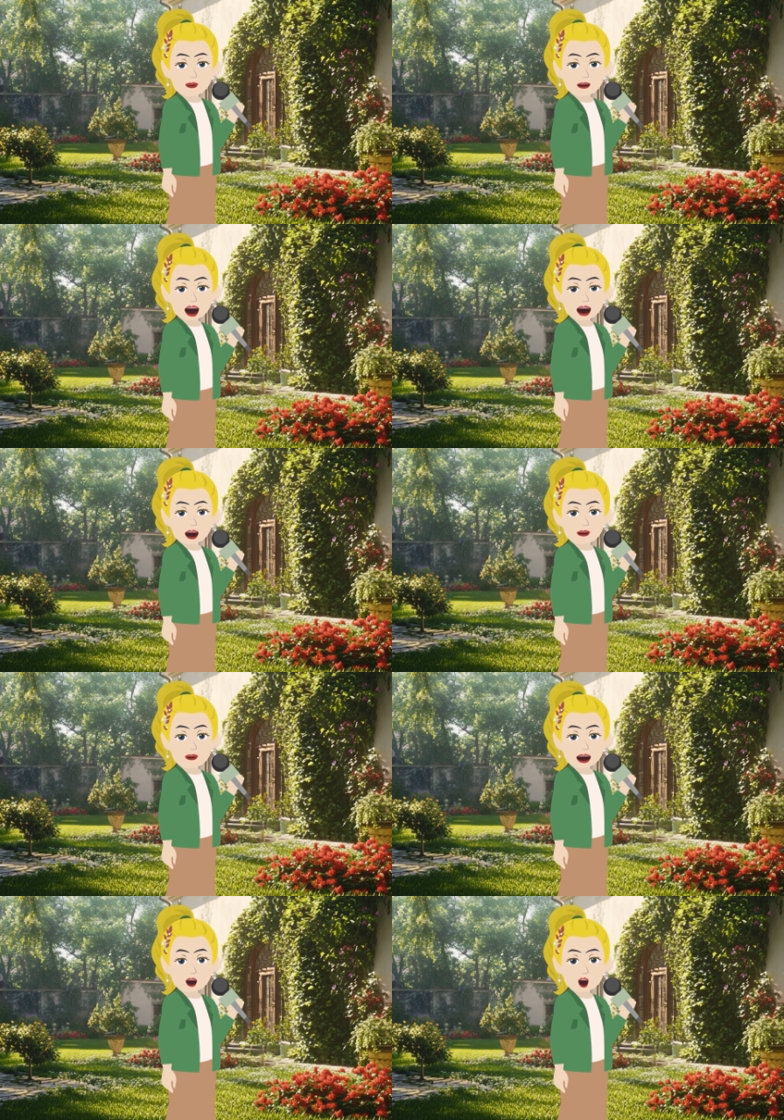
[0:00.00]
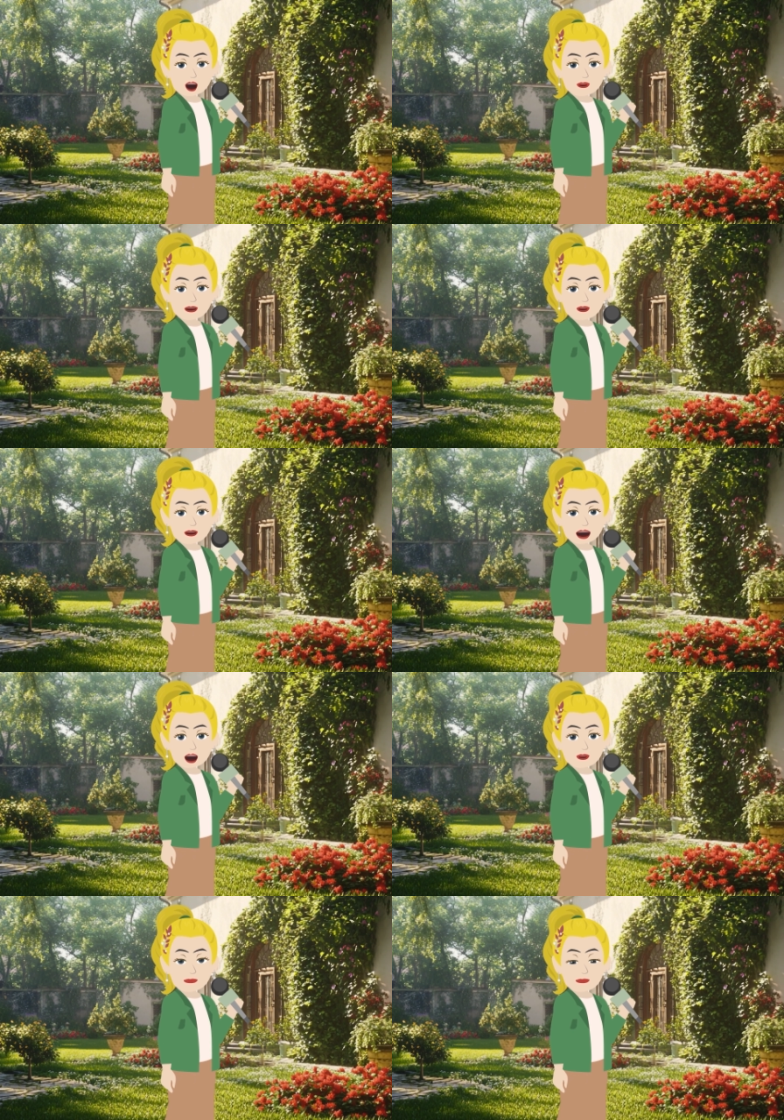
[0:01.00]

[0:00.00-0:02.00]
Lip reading: then it's very easy because